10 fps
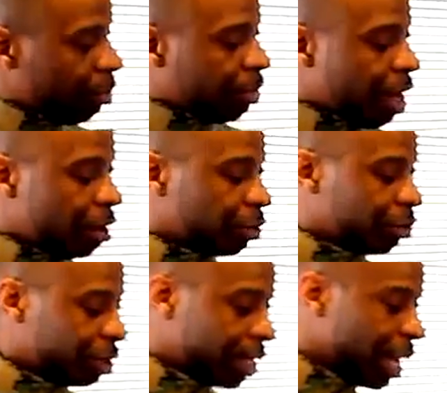without
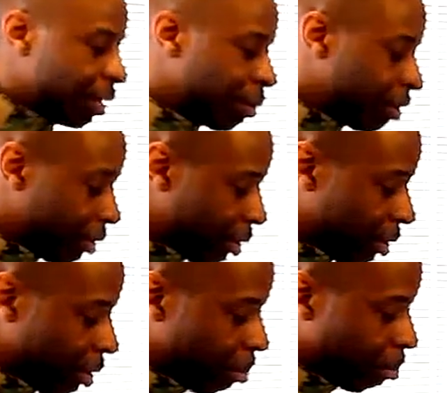your standard
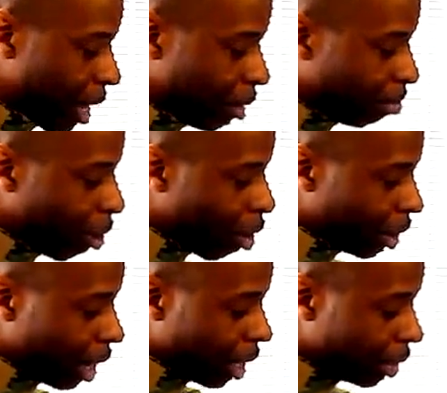
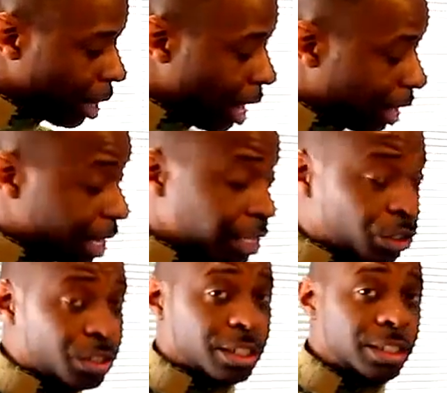paintball gun. And as
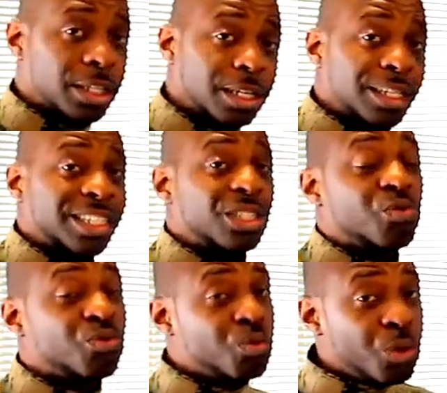you can see, this
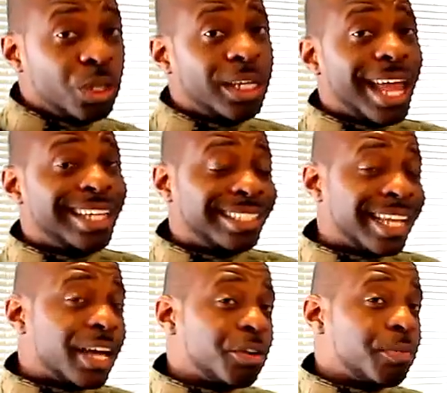isn't really a
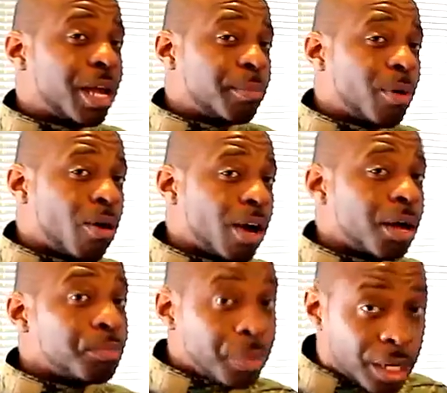standard paintball
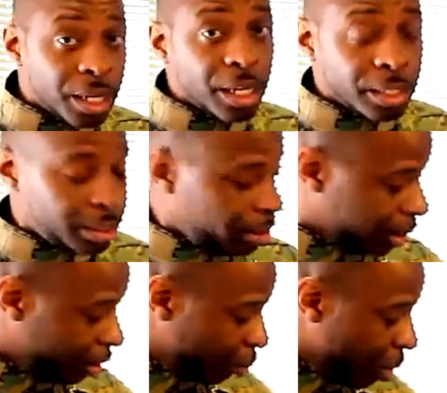gun, but it is.
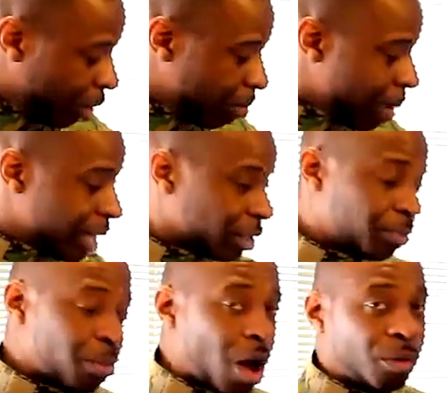This is one of the
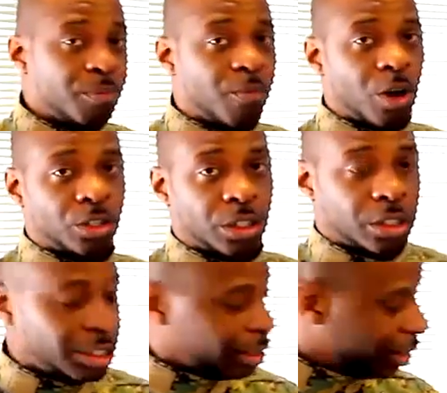basic bottom
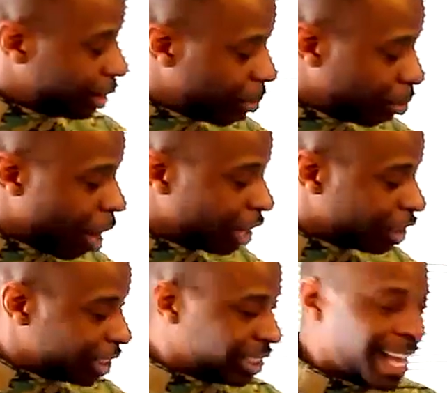versions. This is the
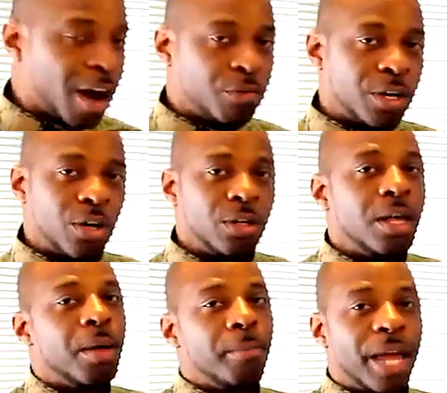Project Salvo
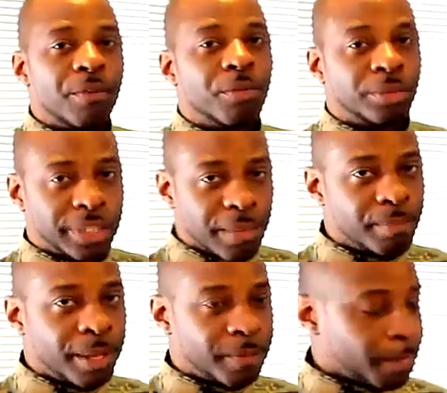made from
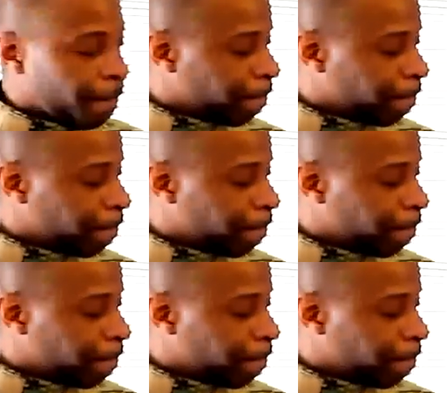Tippmann.